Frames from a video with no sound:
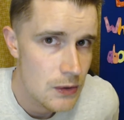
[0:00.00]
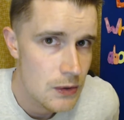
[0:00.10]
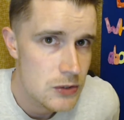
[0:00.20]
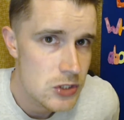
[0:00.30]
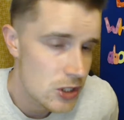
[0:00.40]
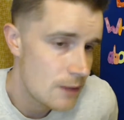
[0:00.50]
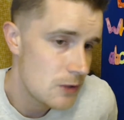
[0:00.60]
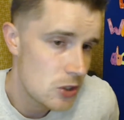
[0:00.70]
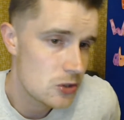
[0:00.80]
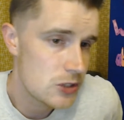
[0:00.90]
some
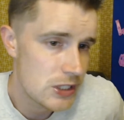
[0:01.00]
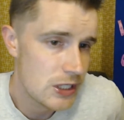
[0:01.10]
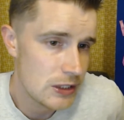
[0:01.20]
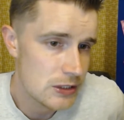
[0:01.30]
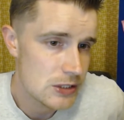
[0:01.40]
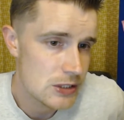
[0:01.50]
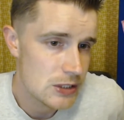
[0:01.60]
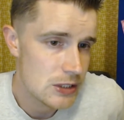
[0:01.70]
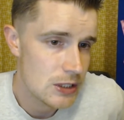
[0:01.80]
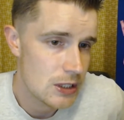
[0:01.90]
good kings
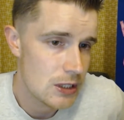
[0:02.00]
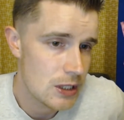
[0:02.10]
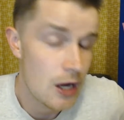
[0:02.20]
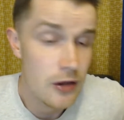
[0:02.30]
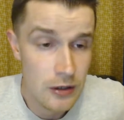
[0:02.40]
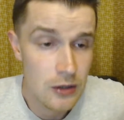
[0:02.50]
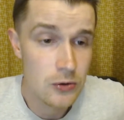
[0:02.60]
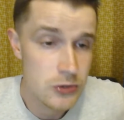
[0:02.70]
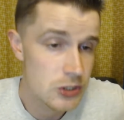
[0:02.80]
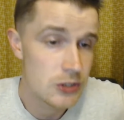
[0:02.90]
are the
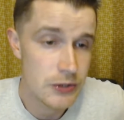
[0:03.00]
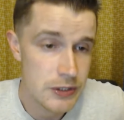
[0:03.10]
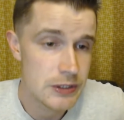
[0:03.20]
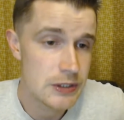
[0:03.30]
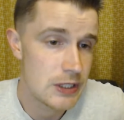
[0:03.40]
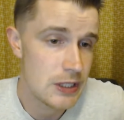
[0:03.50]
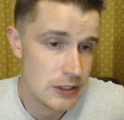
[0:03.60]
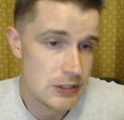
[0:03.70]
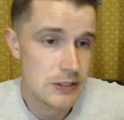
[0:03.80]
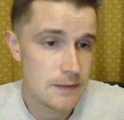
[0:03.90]
Lord's anointed
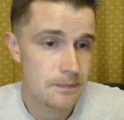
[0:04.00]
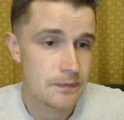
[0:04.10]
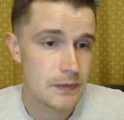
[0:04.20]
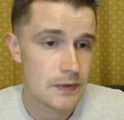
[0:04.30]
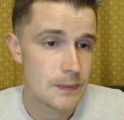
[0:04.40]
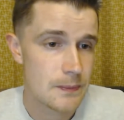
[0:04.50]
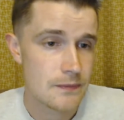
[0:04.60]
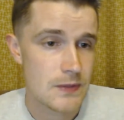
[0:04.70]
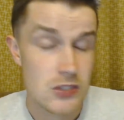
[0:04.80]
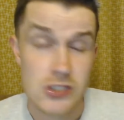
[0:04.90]
kings.
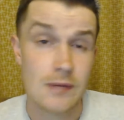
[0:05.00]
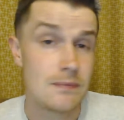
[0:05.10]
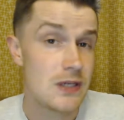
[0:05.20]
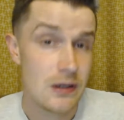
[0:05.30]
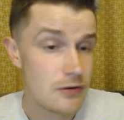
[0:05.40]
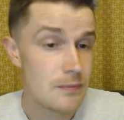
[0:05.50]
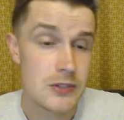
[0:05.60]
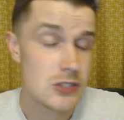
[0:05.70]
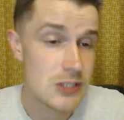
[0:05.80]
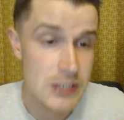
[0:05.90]
Some
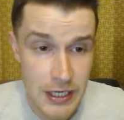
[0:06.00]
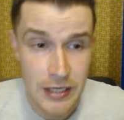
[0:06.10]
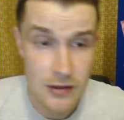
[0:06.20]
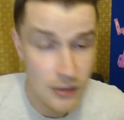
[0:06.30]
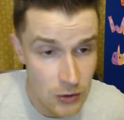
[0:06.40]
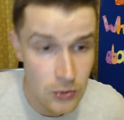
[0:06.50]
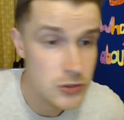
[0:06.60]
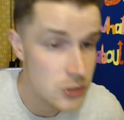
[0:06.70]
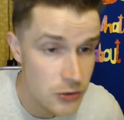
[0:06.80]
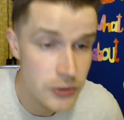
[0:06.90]
governments today are the Lord's
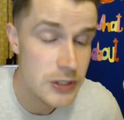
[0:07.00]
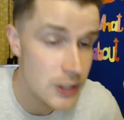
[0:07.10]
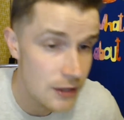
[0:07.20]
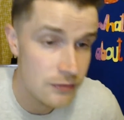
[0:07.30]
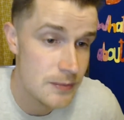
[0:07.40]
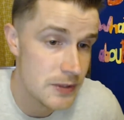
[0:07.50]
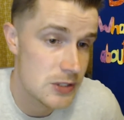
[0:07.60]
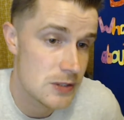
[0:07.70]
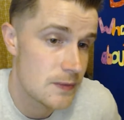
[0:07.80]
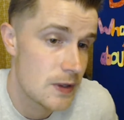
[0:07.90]
anointed
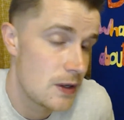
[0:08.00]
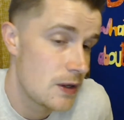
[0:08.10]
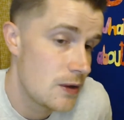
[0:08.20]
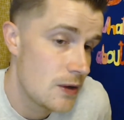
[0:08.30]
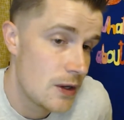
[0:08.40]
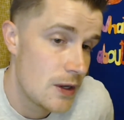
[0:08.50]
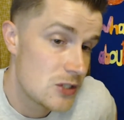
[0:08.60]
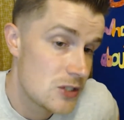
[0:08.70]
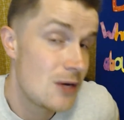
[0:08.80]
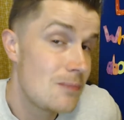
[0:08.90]
governments.
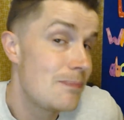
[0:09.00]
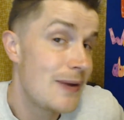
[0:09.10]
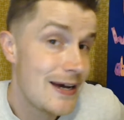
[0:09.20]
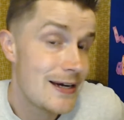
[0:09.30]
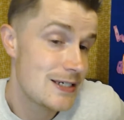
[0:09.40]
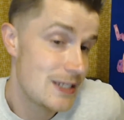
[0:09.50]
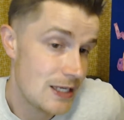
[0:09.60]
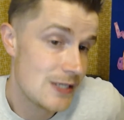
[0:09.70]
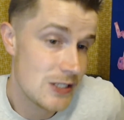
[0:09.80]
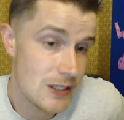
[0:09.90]
Some bad
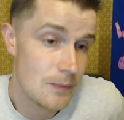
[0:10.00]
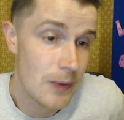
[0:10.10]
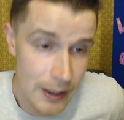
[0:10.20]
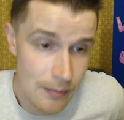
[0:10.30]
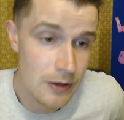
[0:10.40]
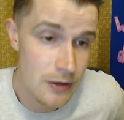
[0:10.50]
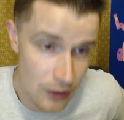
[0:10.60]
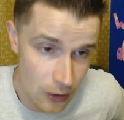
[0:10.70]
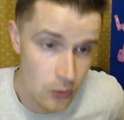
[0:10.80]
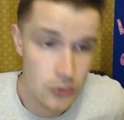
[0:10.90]
kings in the Bible are the
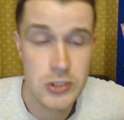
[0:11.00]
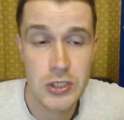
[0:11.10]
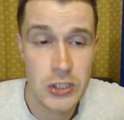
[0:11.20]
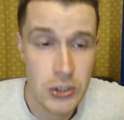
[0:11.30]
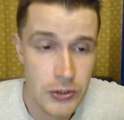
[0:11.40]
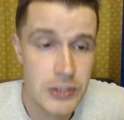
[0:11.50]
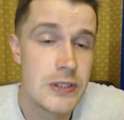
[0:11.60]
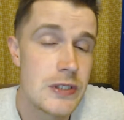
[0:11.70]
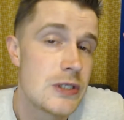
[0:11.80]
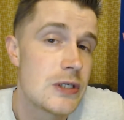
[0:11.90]
Lord's
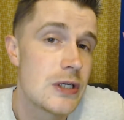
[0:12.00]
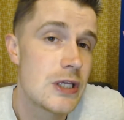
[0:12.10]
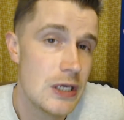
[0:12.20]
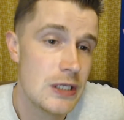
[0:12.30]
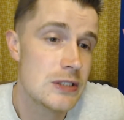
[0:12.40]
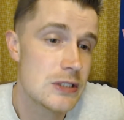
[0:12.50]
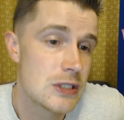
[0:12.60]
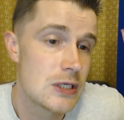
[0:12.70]
anointed kings.